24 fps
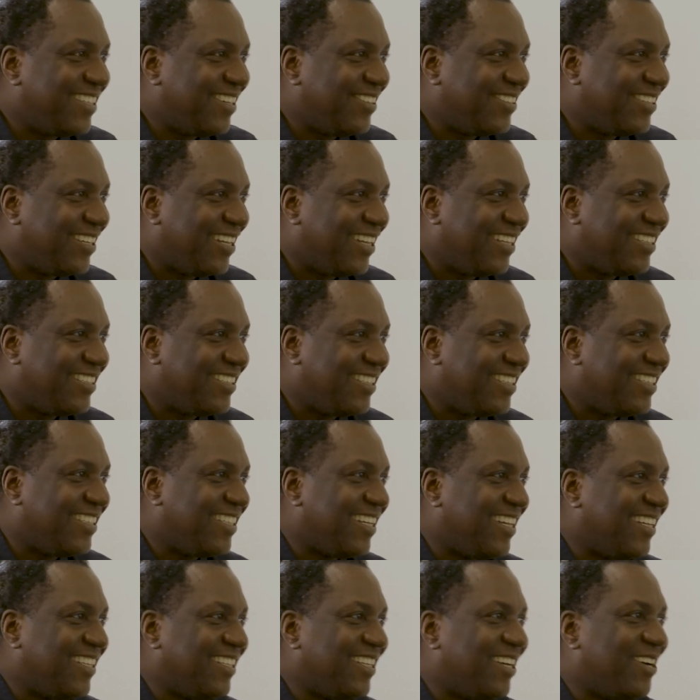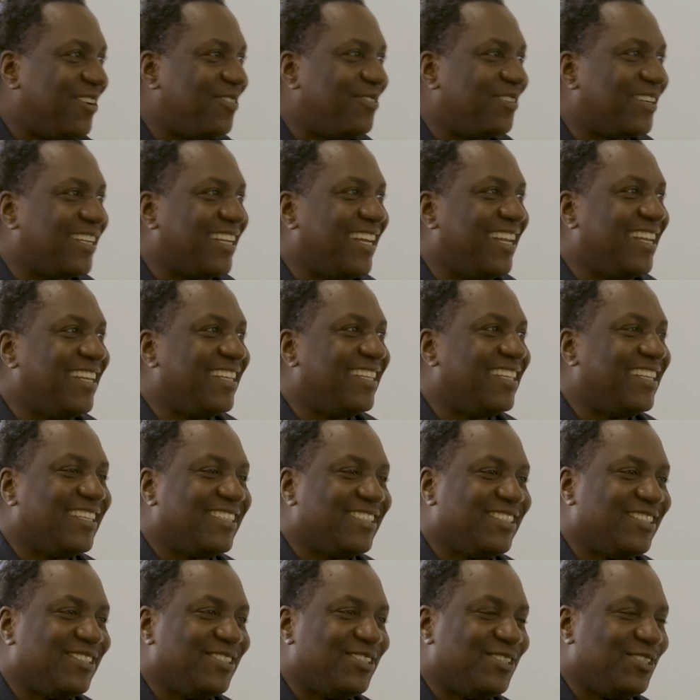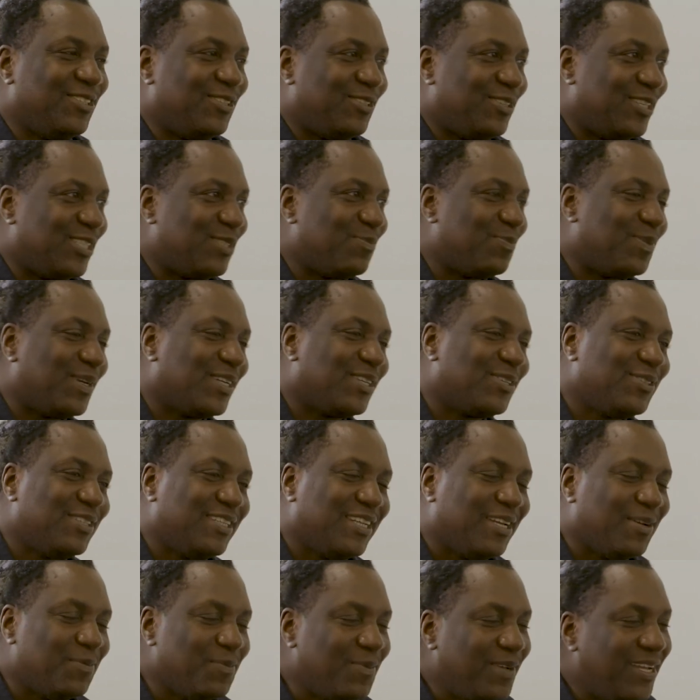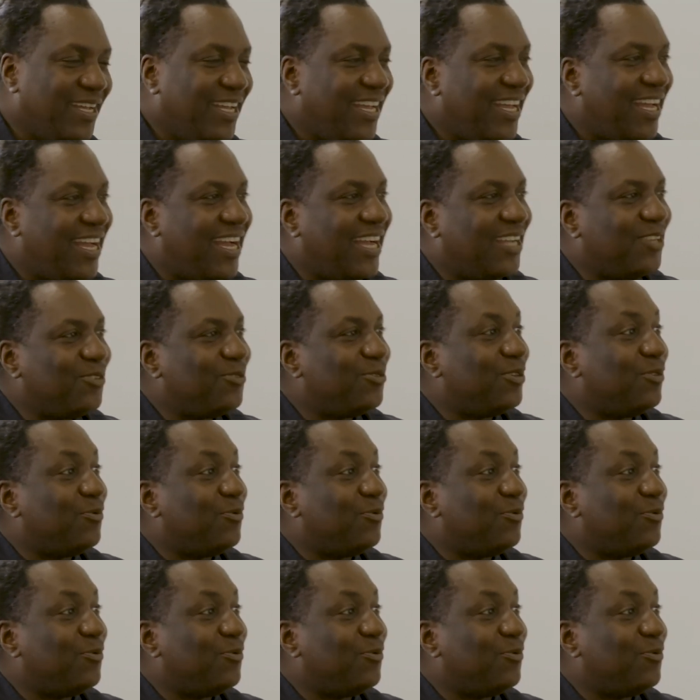tight African leaders, respect to them, and you